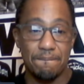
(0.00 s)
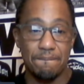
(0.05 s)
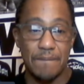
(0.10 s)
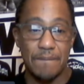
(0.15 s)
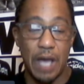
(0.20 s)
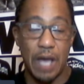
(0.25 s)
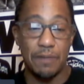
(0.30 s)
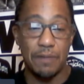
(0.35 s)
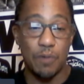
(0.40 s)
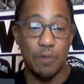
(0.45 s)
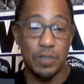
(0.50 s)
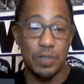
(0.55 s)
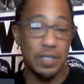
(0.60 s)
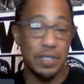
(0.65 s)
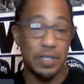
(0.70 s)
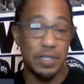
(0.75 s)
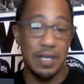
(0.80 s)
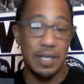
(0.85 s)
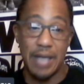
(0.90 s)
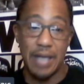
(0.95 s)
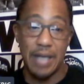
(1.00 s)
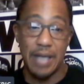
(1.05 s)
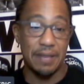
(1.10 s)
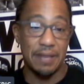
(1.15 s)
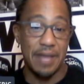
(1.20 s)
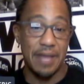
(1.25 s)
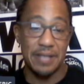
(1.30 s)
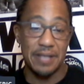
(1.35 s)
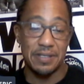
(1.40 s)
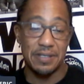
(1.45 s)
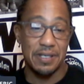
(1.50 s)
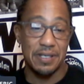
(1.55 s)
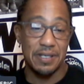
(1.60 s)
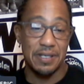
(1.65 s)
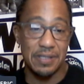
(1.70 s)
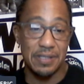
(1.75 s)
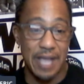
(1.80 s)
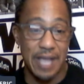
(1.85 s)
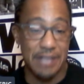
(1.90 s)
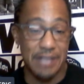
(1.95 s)
unfortunately, a lot of that's
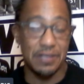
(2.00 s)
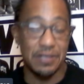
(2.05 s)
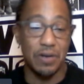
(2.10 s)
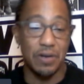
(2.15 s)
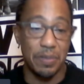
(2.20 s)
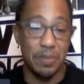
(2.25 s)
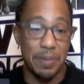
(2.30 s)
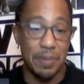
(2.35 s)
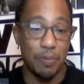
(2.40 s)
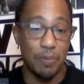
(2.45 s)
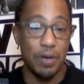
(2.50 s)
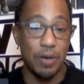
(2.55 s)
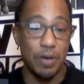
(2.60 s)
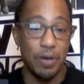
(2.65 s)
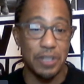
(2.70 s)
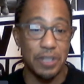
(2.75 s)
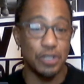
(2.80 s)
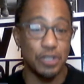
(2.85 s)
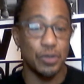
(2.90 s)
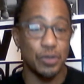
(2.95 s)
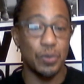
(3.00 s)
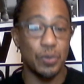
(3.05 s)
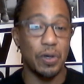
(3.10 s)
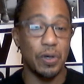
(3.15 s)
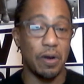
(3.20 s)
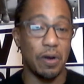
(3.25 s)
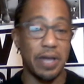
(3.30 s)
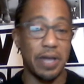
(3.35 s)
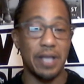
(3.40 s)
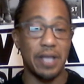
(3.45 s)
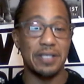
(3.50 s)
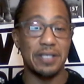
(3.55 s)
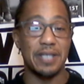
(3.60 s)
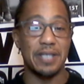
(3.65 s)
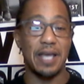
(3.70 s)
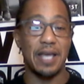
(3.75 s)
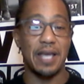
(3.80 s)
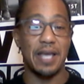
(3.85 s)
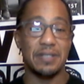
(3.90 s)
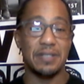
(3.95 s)
going to be pretty much true in R. Kelly's
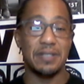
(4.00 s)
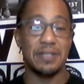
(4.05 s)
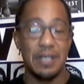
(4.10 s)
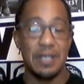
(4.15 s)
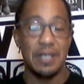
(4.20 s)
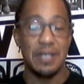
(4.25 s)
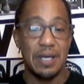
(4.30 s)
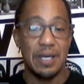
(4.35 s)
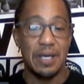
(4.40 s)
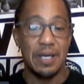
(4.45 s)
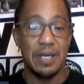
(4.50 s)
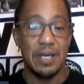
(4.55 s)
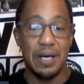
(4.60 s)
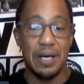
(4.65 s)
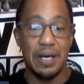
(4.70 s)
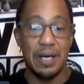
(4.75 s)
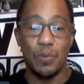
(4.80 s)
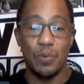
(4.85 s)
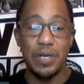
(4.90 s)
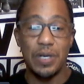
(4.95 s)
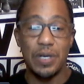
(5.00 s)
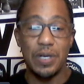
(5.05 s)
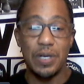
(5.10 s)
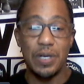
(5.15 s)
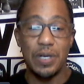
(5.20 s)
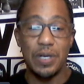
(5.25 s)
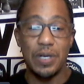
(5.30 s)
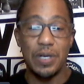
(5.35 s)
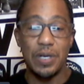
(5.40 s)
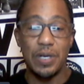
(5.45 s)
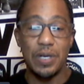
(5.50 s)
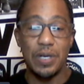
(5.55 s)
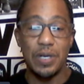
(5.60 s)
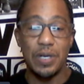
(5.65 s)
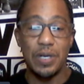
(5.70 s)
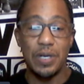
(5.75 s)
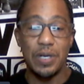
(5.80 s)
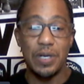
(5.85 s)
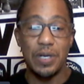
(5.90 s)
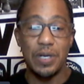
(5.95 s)
case. We know he
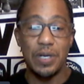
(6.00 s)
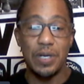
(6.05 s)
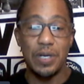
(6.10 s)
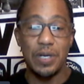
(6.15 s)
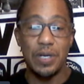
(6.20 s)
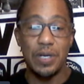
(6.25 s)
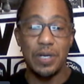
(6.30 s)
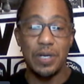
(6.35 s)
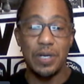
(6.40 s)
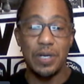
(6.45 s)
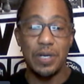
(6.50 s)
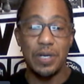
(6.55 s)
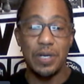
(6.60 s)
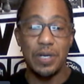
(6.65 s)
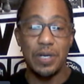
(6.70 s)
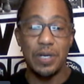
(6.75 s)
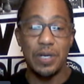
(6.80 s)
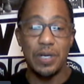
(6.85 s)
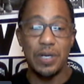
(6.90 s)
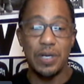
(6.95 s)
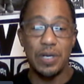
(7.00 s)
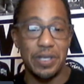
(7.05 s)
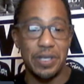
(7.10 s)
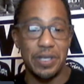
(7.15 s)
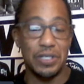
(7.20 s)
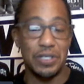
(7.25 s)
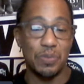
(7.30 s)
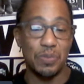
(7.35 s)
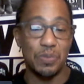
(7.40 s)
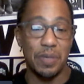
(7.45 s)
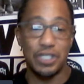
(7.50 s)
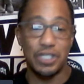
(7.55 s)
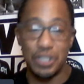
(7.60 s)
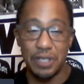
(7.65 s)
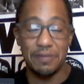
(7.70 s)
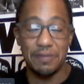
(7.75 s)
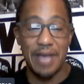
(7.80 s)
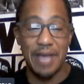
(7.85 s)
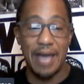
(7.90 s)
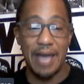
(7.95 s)
psychological issues, but should have gotten
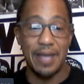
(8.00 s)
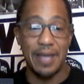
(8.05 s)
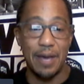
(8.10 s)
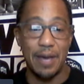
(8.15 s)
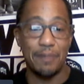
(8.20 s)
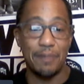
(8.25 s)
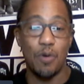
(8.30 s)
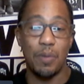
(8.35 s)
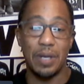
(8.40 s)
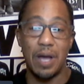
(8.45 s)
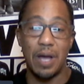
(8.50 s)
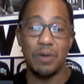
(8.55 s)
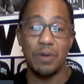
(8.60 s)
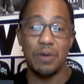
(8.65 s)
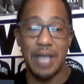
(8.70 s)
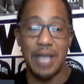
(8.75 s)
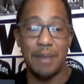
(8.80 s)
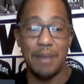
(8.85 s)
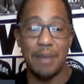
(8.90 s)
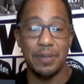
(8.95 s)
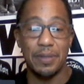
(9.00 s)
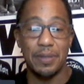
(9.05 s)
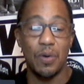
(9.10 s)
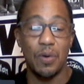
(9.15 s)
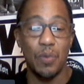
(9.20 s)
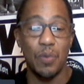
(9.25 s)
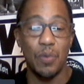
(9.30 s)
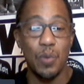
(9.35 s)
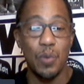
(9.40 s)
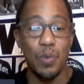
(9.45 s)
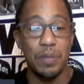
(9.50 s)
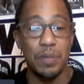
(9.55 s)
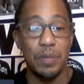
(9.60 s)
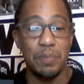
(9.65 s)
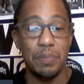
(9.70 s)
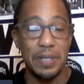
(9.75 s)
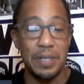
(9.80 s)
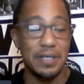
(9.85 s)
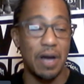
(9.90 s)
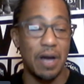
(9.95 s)
help for him a long time ago, and we wouldn't
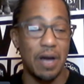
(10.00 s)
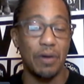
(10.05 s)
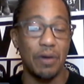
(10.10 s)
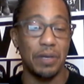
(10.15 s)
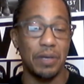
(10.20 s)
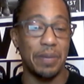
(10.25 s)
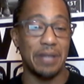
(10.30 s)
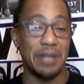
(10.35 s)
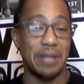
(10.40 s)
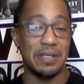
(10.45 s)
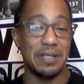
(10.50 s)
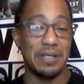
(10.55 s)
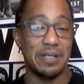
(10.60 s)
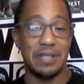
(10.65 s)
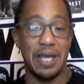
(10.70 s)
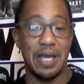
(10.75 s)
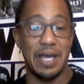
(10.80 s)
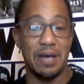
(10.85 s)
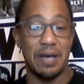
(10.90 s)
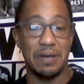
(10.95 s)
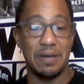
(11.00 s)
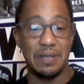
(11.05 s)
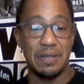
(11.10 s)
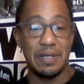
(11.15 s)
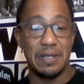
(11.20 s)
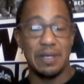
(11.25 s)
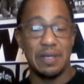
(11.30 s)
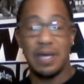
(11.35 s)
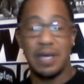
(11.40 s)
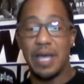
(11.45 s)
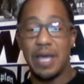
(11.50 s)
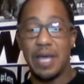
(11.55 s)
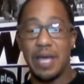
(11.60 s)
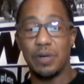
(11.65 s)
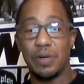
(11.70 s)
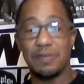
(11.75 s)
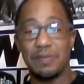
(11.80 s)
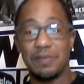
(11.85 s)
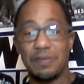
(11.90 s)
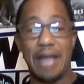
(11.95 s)
be talking about this now. He would
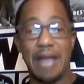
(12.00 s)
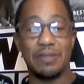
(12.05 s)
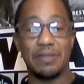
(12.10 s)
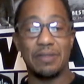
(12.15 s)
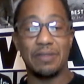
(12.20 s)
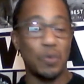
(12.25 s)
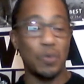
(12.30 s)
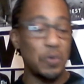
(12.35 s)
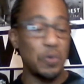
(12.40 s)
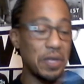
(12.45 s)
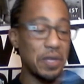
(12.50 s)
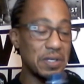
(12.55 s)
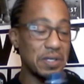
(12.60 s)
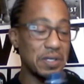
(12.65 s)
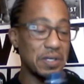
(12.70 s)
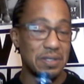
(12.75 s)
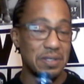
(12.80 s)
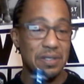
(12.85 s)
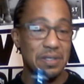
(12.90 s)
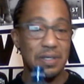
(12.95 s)
have gotten through this.